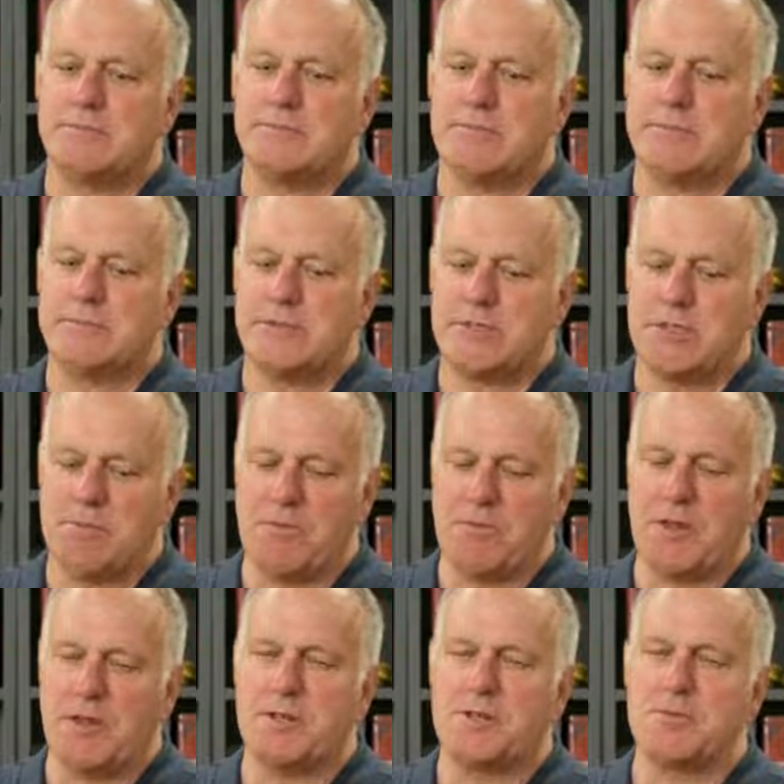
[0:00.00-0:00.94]
Some of
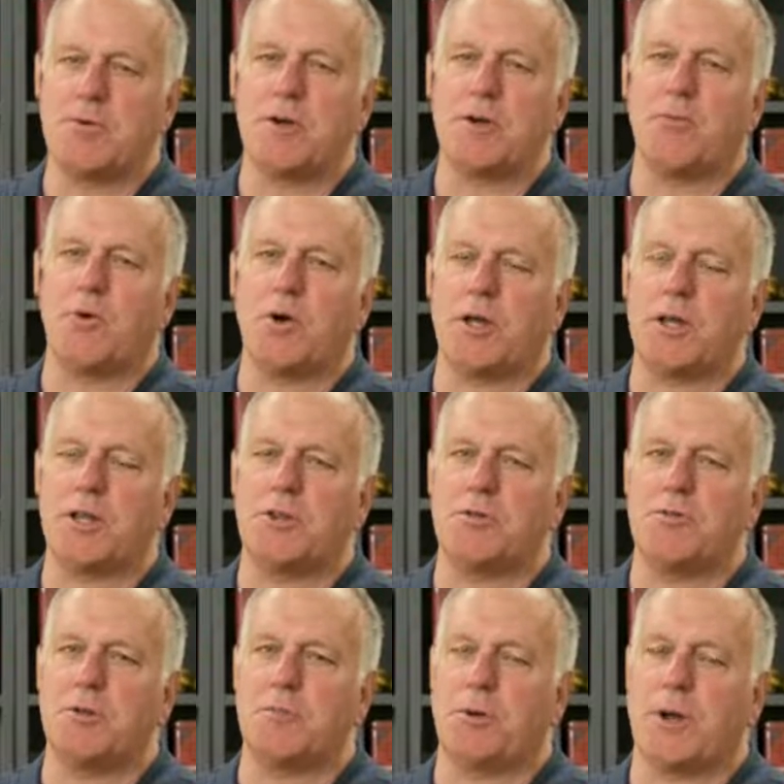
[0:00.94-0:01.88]
it is. We're working
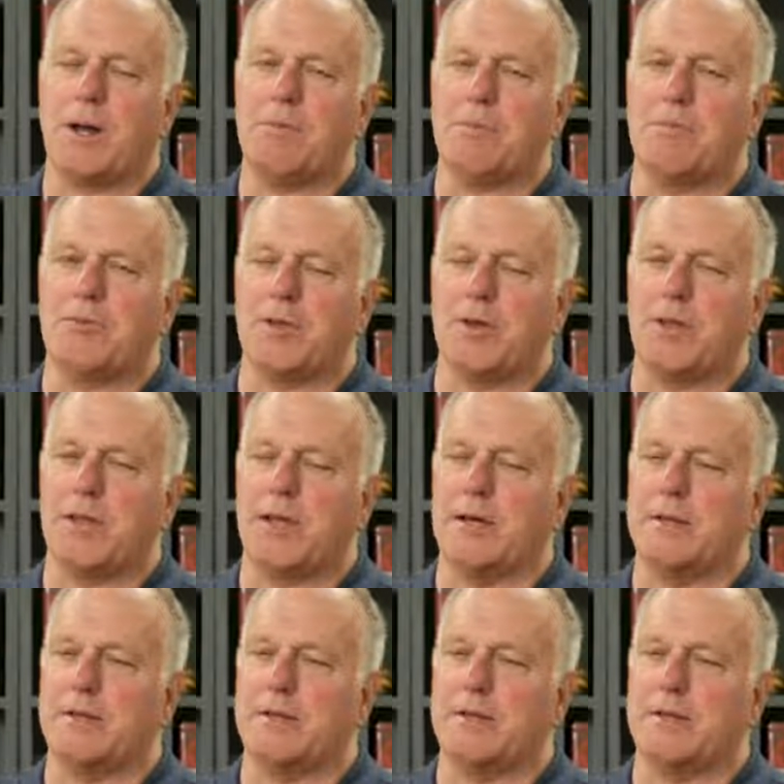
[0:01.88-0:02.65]
through the problems on that.